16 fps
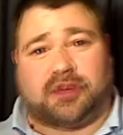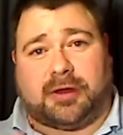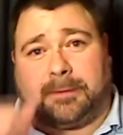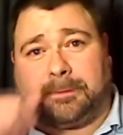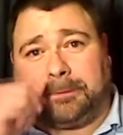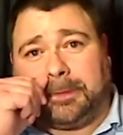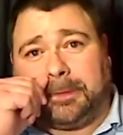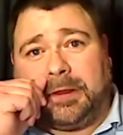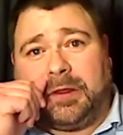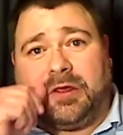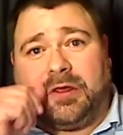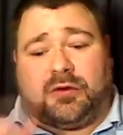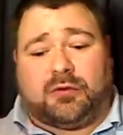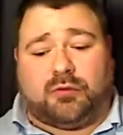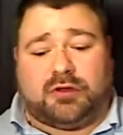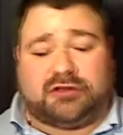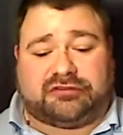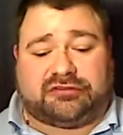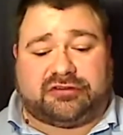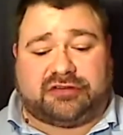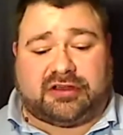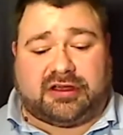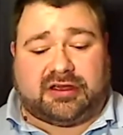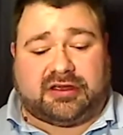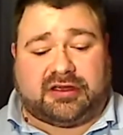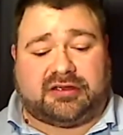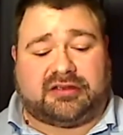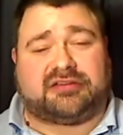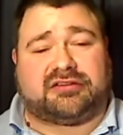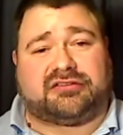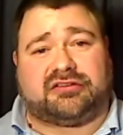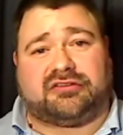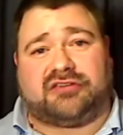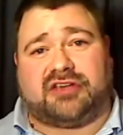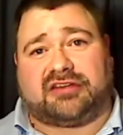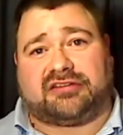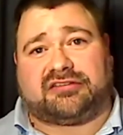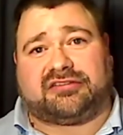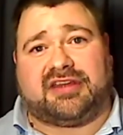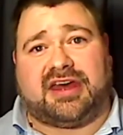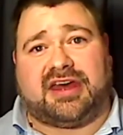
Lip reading: law, which suggests